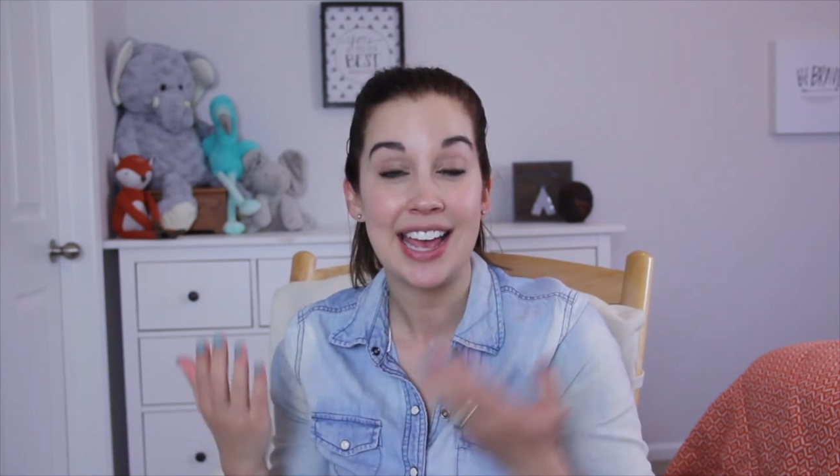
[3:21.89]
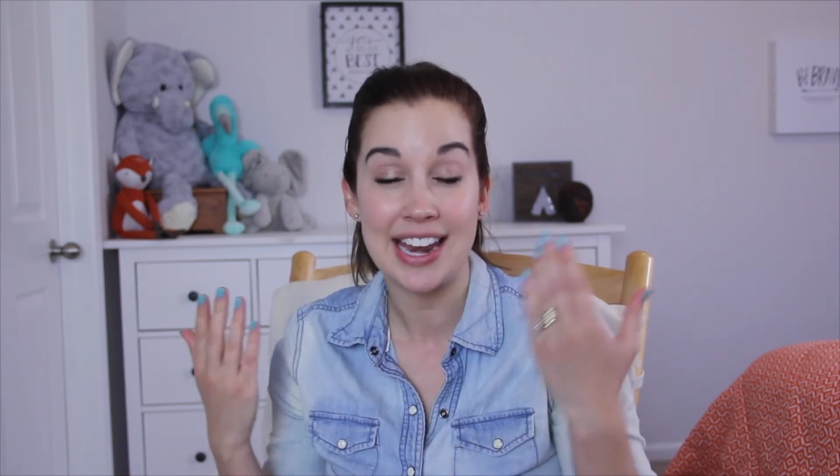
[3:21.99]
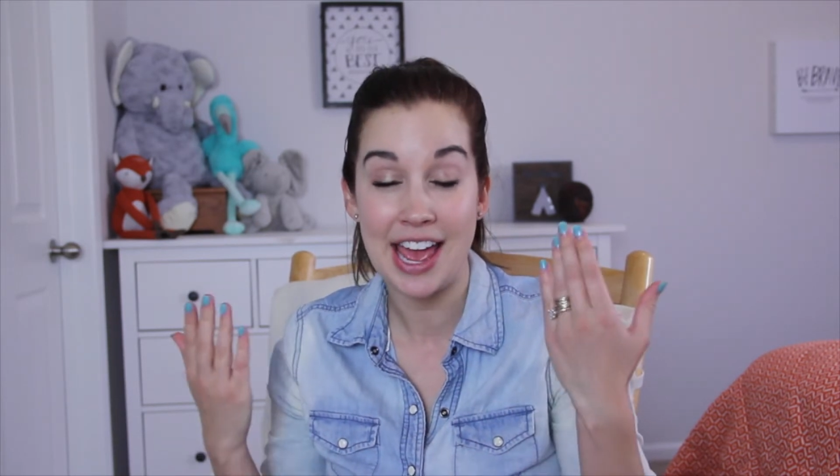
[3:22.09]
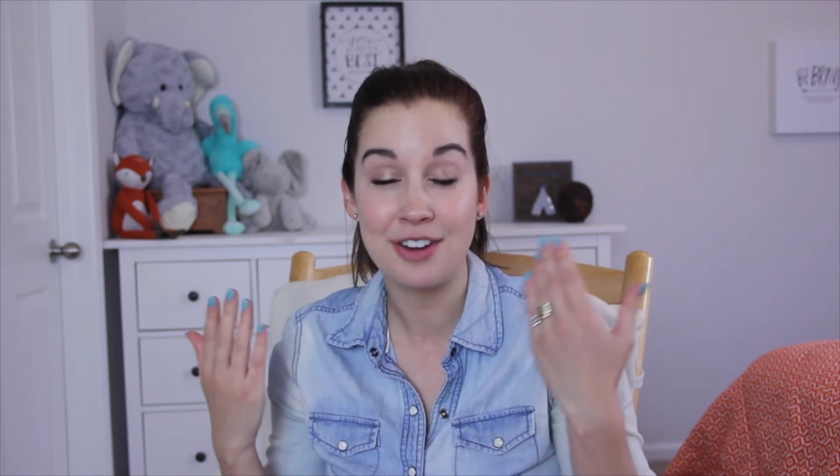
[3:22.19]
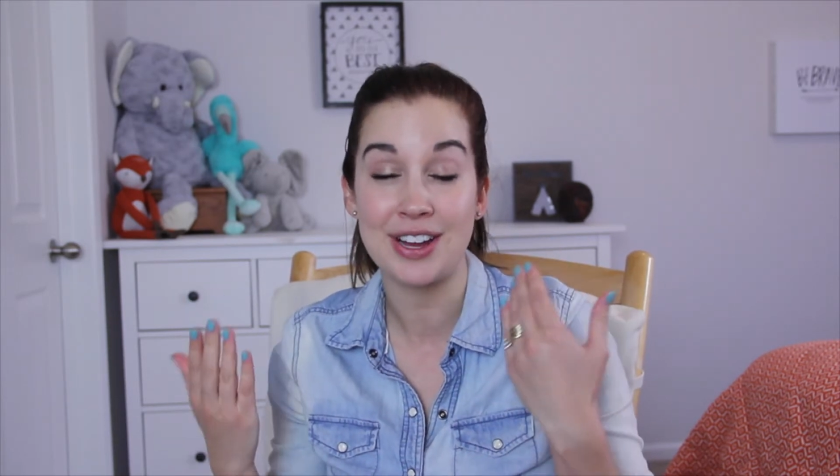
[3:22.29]

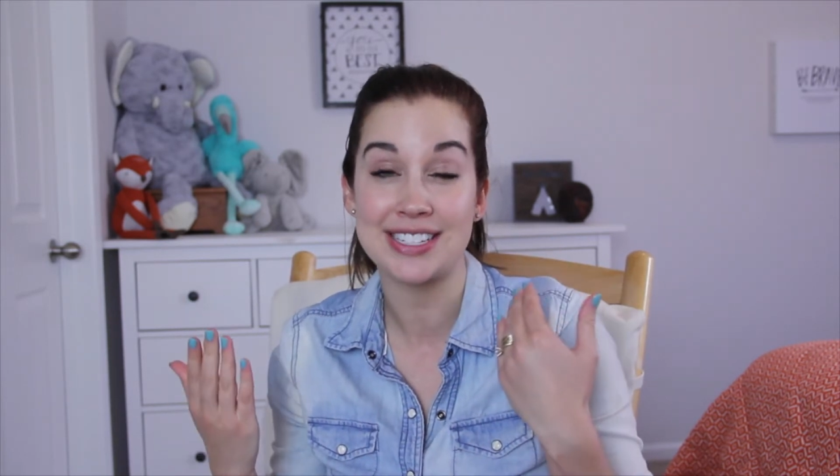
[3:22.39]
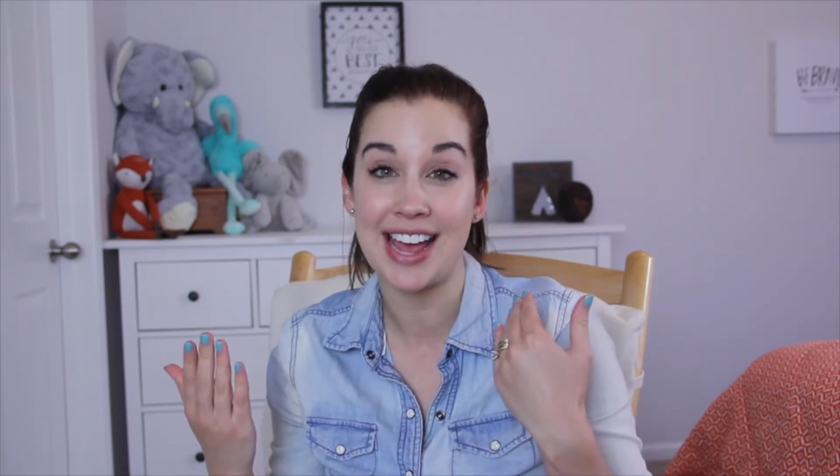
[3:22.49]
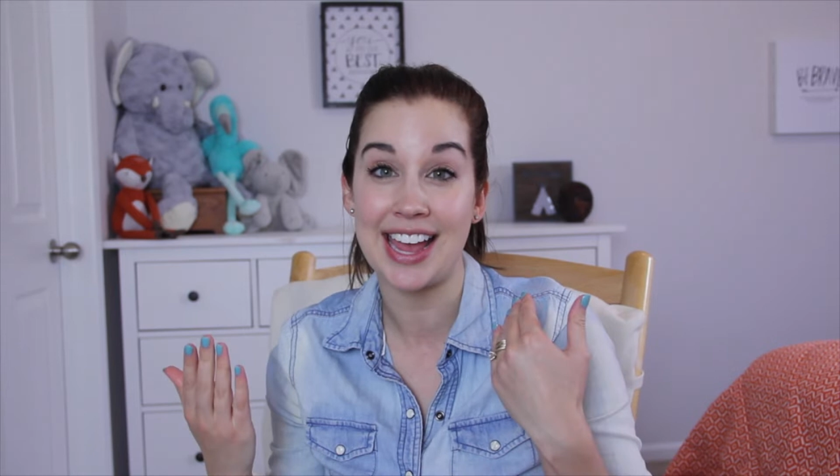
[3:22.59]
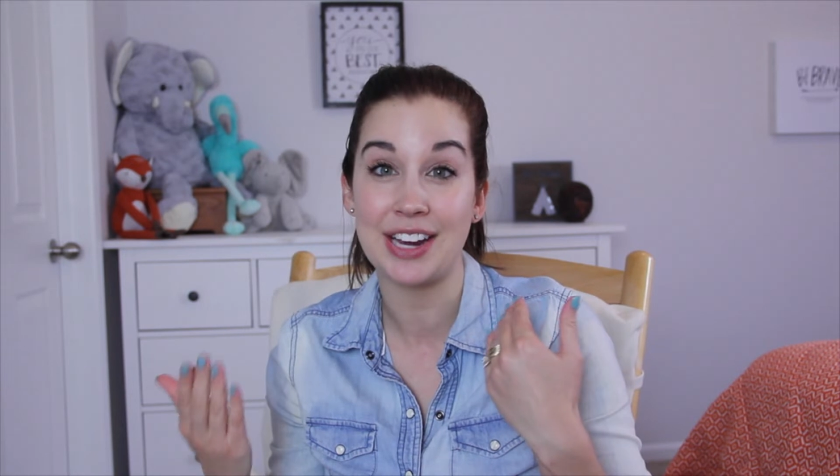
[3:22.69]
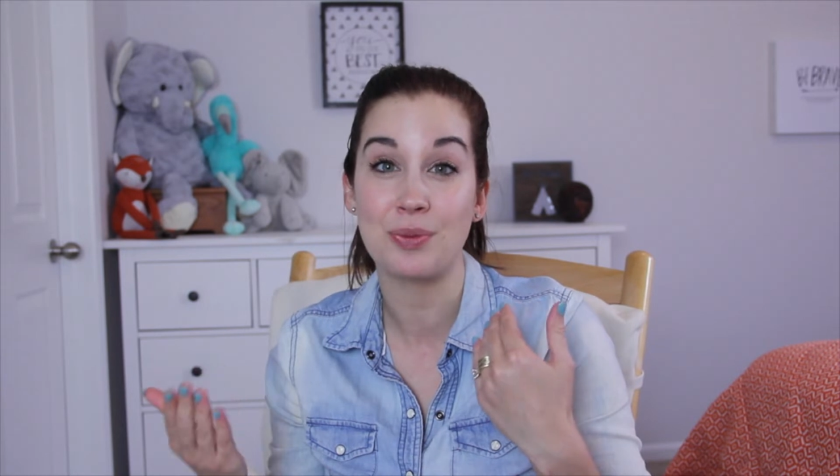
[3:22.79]
and headrest
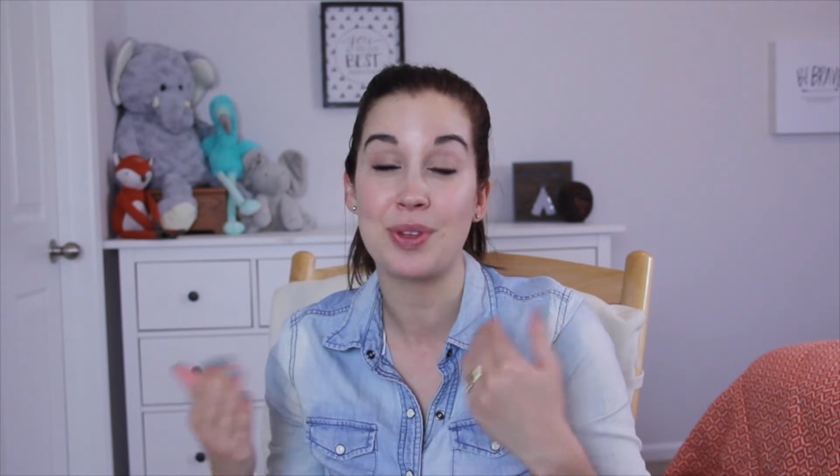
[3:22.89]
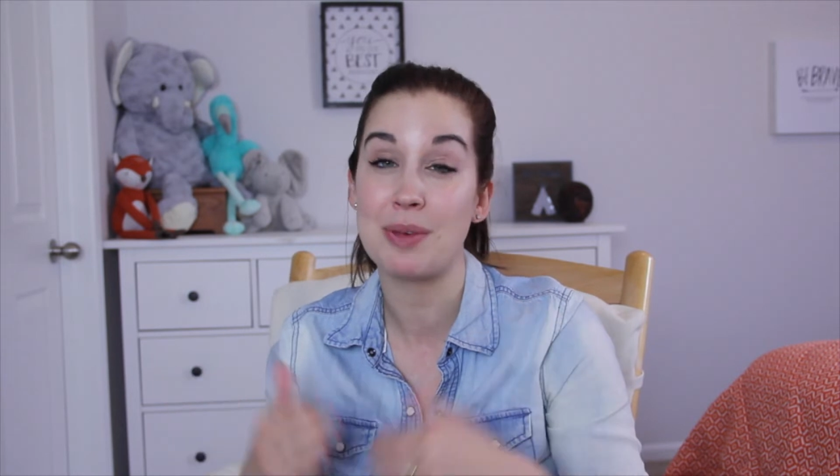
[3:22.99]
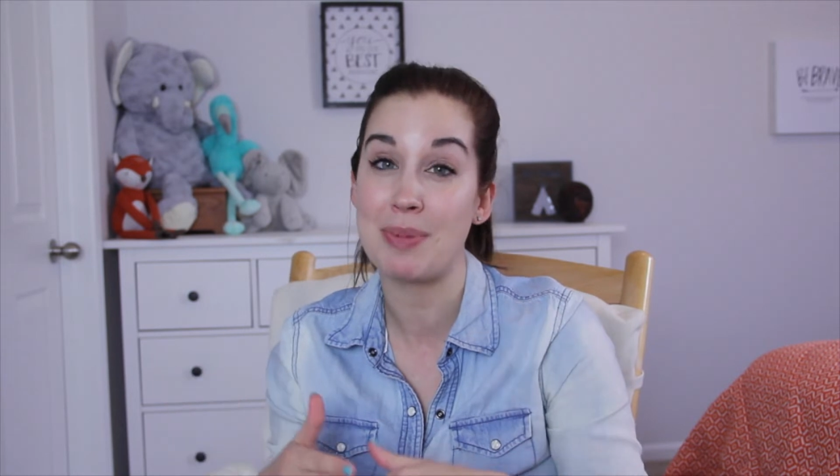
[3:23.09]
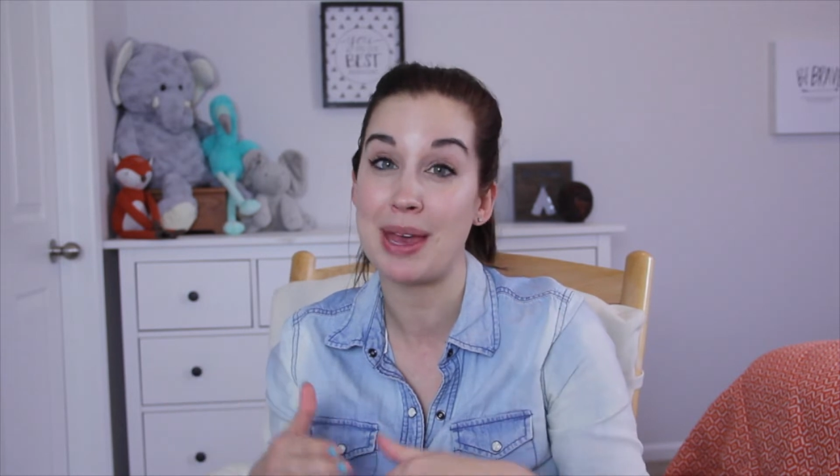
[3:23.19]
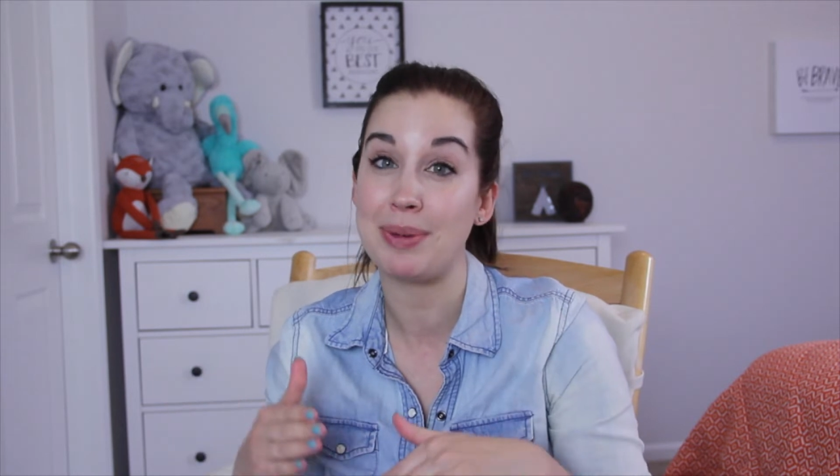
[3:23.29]
height with
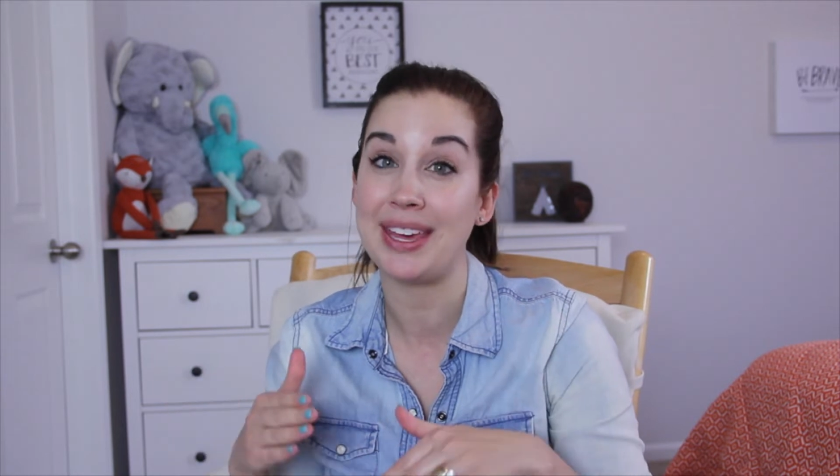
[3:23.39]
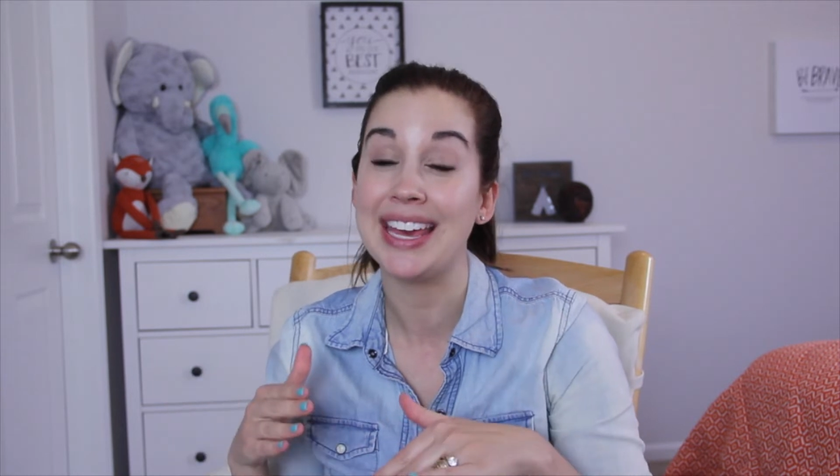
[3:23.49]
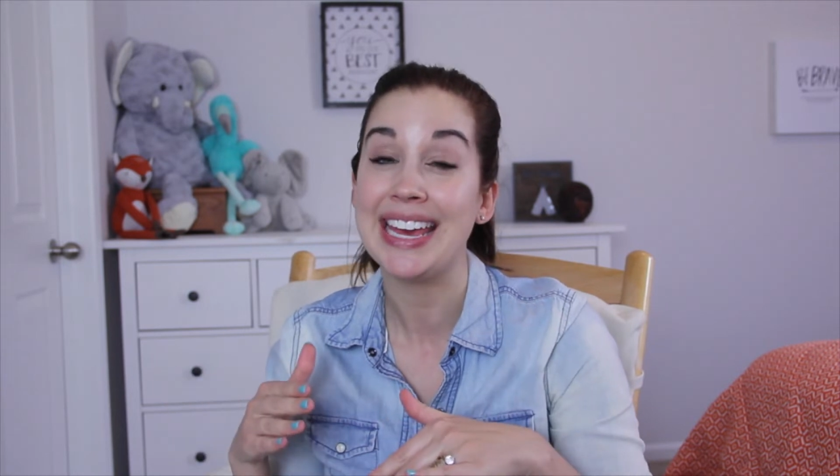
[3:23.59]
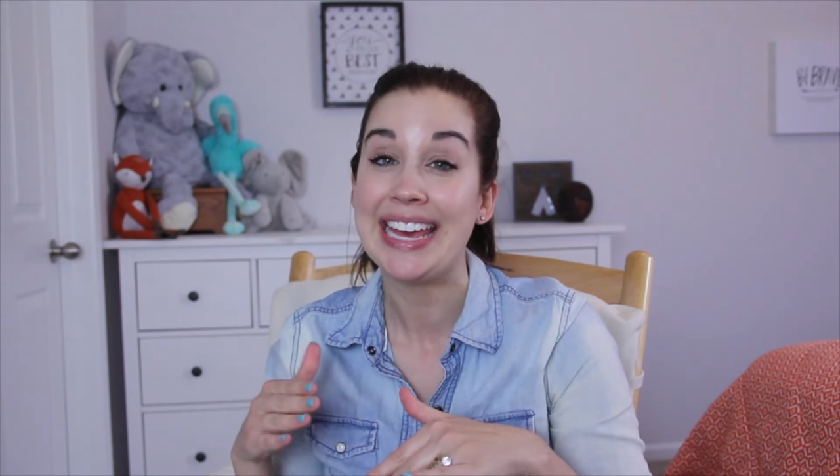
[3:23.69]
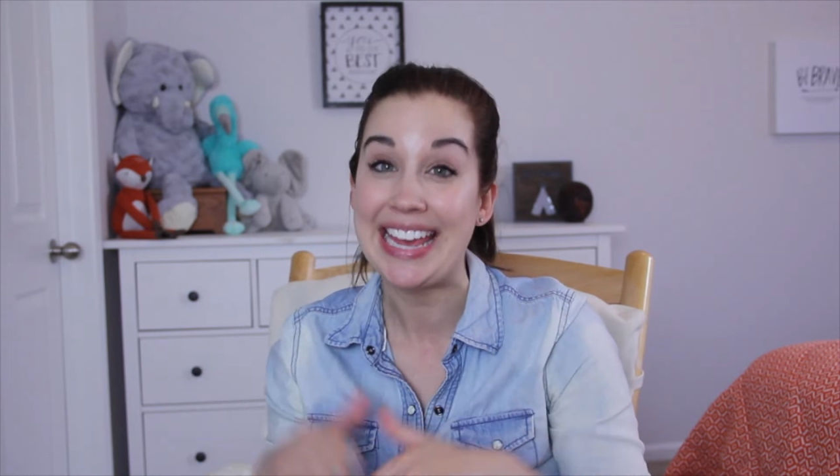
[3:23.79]
the baby
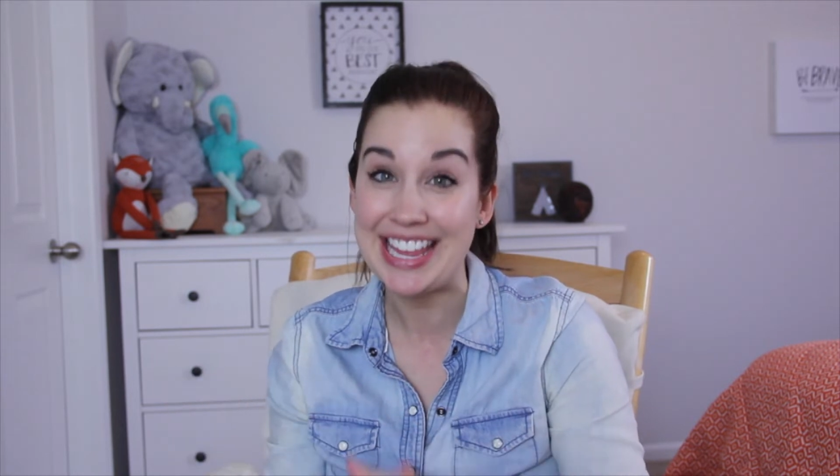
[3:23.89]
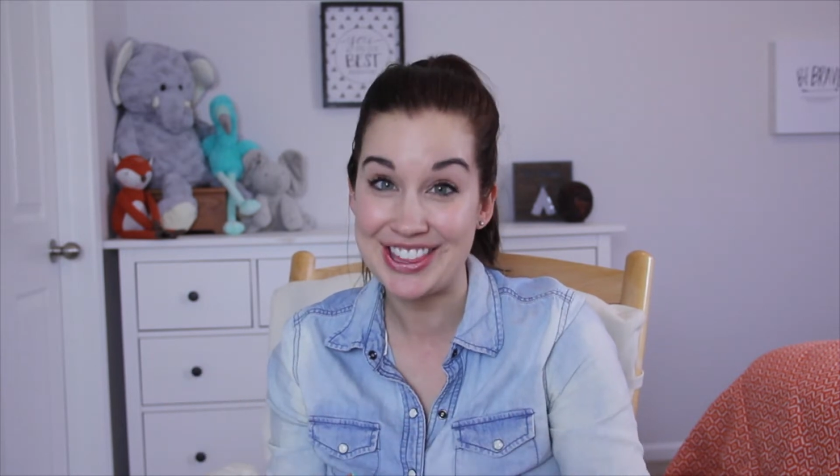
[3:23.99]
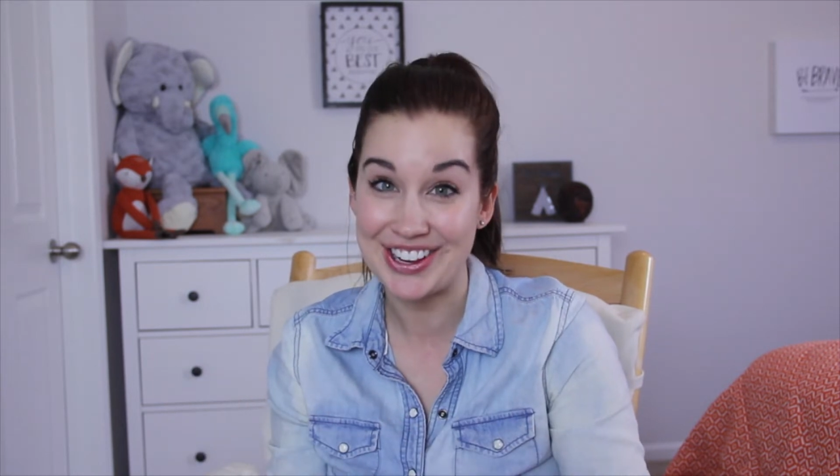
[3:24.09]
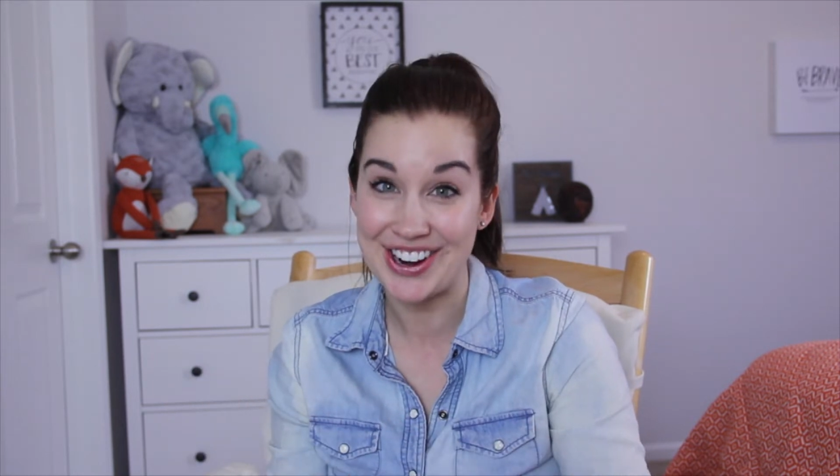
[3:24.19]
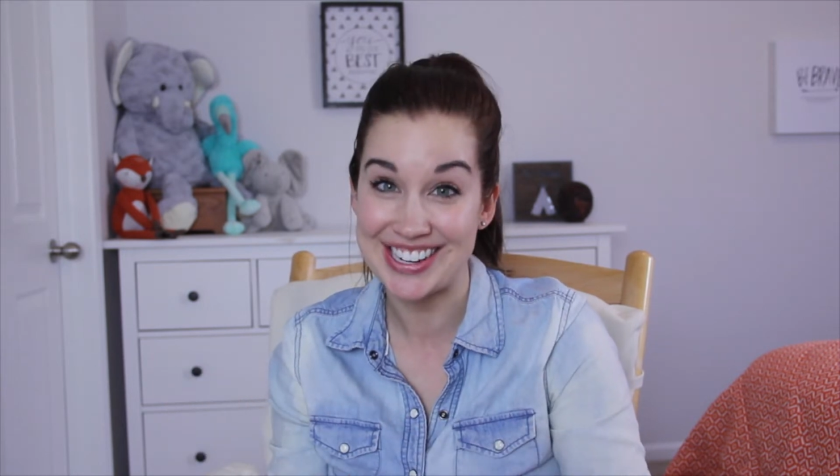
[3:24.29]

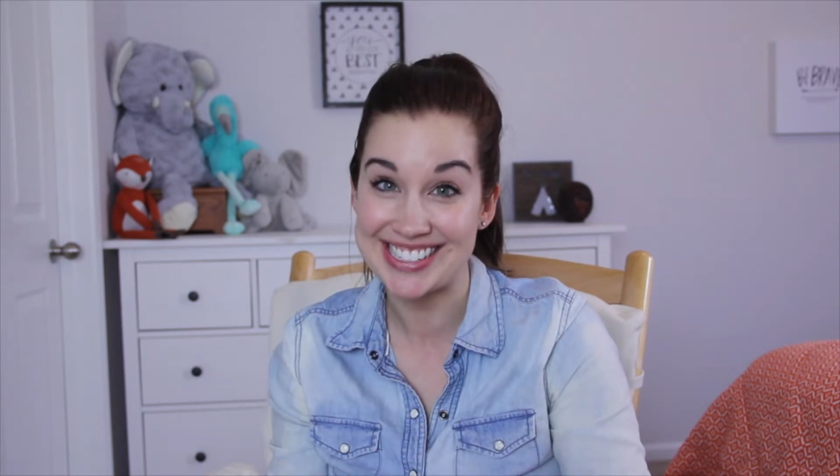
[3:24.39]
in the car